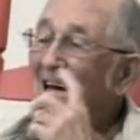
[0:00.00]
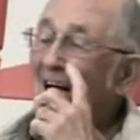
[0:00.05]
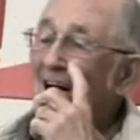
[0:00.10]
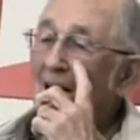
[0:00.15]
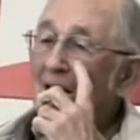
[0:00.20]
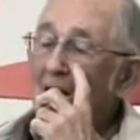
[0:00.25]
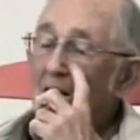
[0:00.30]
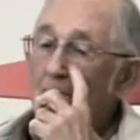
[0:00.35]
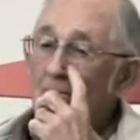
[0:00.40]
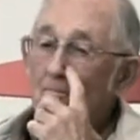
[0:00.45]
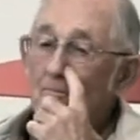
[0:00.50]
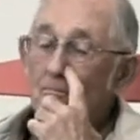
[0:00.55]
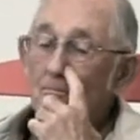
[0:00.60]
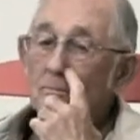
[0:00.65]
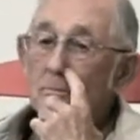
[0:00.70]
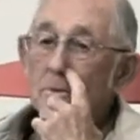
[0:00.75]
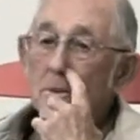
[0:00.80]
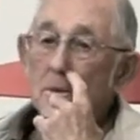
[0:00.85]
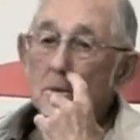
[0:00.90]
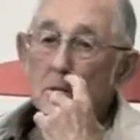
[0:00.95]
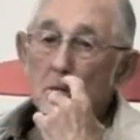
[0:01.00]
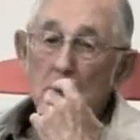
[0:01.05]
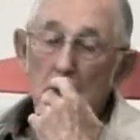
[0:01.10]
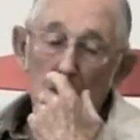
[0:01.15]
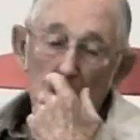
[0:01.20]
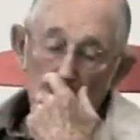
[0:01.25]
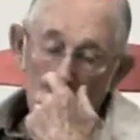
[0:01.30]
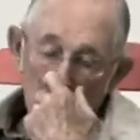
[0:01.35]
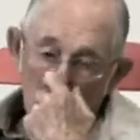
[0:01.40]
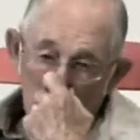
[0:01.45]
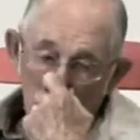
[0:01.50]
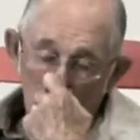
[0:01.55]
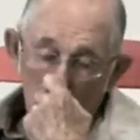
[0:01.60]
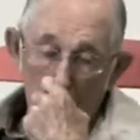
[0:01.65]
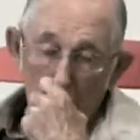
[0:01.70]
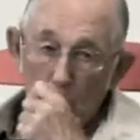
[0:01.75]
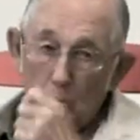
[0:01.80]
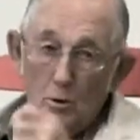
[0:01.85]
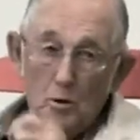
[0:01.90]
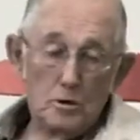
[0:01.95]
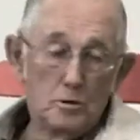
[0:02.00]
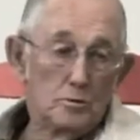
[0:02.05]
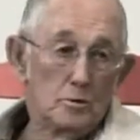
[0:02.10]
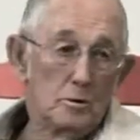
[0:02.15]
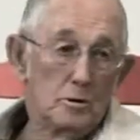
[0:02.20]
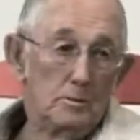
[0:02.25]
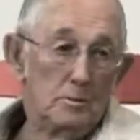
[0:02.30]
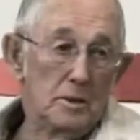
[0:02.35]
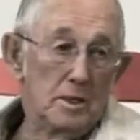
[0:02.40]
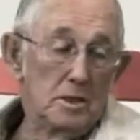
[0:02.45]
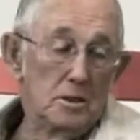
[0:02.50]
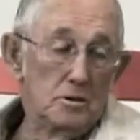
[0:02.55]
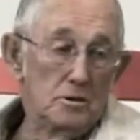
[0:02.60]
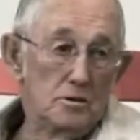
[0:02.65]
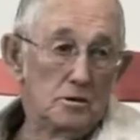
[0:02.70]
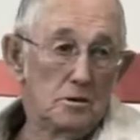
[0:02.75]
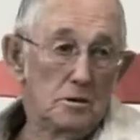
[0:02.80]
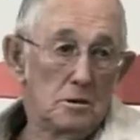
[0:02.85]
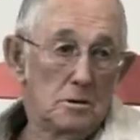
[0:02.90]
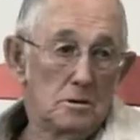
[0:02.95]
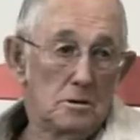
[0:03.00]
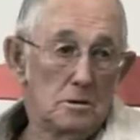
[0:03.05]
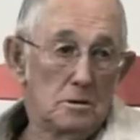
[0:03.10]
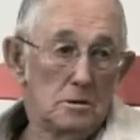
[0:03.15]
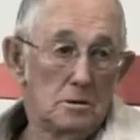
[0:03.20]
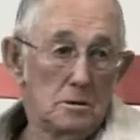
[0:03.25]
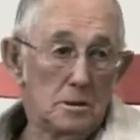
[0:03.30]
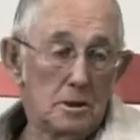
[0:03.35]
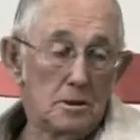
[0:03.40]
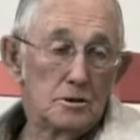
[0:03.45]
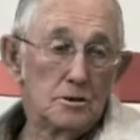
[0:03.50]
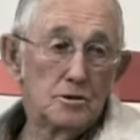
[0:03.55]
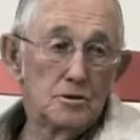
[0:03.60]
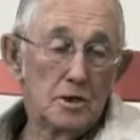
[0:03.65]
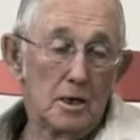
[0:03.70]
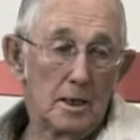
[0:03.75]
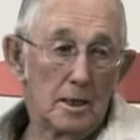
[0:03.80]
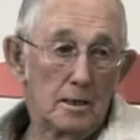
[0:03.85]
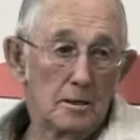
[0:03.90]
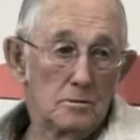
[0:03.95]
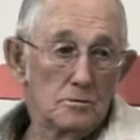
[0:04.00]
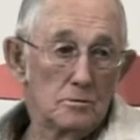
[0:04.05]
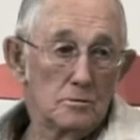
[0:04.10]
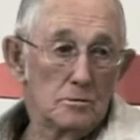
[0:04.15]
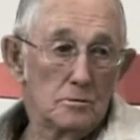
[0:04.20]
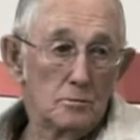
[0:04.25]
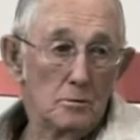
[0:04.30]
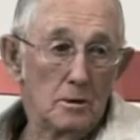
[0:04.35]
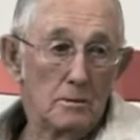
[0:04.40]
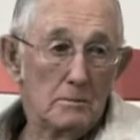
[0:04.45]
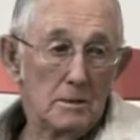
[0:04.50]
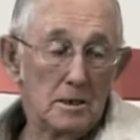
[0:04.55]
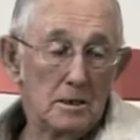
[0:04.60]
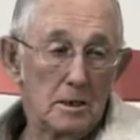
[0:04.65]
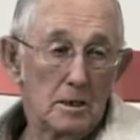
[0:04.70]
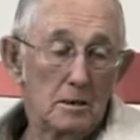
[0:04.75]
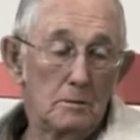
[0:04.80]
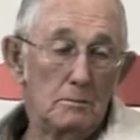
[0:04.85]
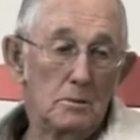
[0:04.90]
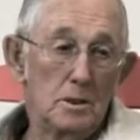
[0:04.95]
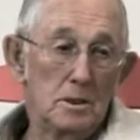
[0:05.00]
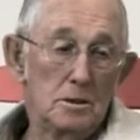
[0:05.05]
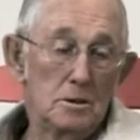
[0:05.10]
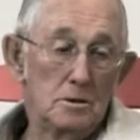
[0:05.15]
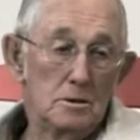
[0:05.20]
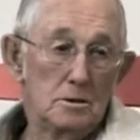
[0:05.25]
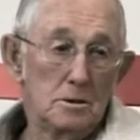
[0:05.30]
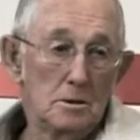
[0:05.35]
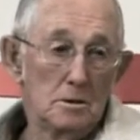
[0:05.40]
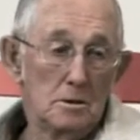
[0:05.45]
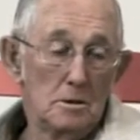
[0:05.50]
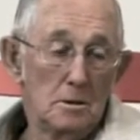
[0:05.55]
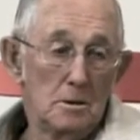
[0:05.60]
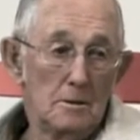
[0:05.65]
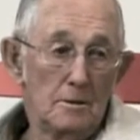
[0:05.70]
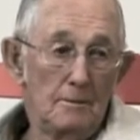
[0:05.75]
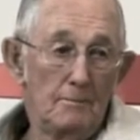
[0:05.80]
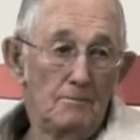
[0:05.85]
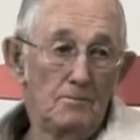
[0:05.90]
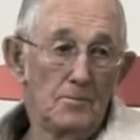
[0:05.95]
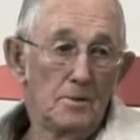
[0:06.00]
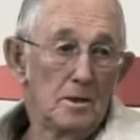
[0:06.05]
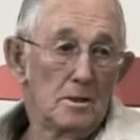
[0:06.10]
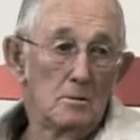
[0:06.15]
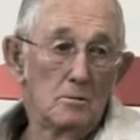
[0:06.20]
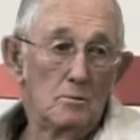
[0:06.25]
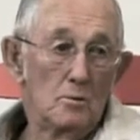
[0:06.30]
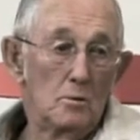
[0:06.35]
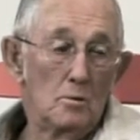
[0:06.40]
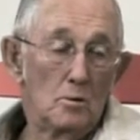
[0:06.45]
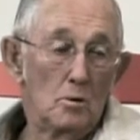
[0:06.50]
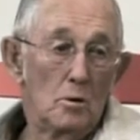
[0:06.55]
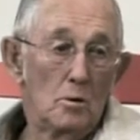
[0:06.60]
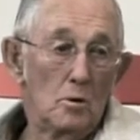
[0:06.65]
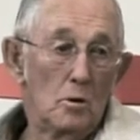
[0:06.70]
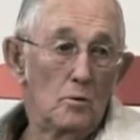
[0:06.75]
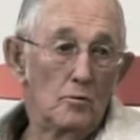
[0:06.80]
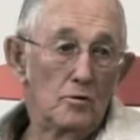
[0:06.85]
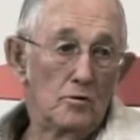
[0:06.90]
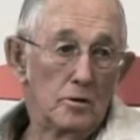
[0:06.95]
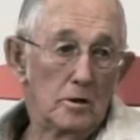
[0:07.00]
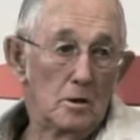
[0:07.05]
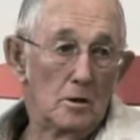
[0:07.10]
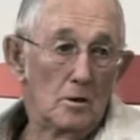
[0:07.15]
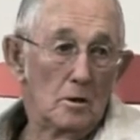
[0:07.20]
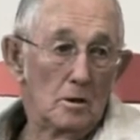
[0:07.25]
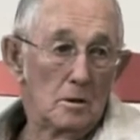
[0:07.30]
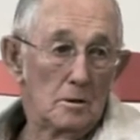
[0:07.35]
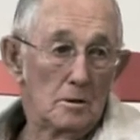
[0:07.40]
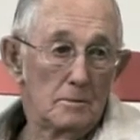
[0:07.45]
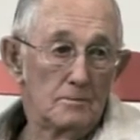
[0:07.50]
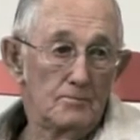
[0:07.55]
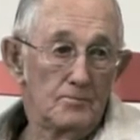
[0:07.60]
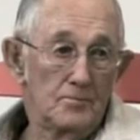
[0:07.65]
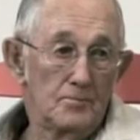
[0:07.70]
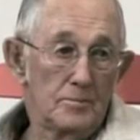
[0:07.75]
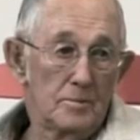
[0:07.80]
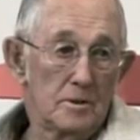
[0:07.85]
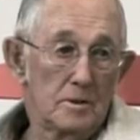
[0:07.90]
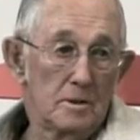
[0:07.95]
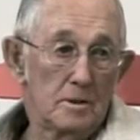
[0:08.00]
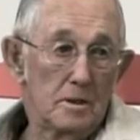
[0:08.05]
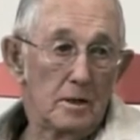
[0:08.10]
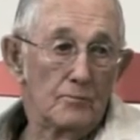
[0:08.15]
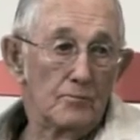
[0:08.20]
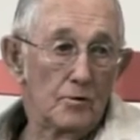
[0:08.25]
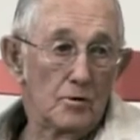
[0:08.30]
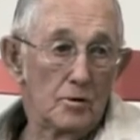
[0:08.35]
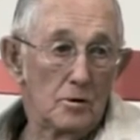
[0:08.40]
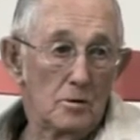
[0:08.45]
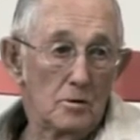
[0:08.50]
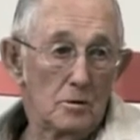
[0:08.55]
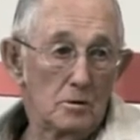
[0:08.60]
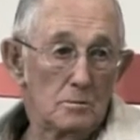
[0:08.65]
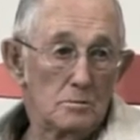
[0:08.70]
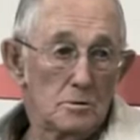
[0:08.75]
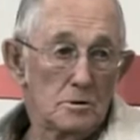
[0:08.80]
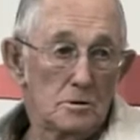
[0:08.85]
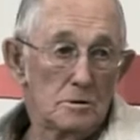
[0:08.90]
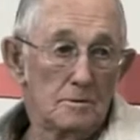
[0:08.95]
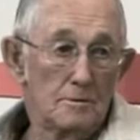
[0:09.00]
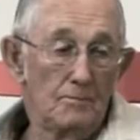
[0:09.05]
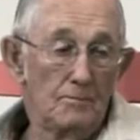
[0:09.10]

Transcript: Um, we boys were the beach, in the sand, swimming in the beach. We were all over the island, different times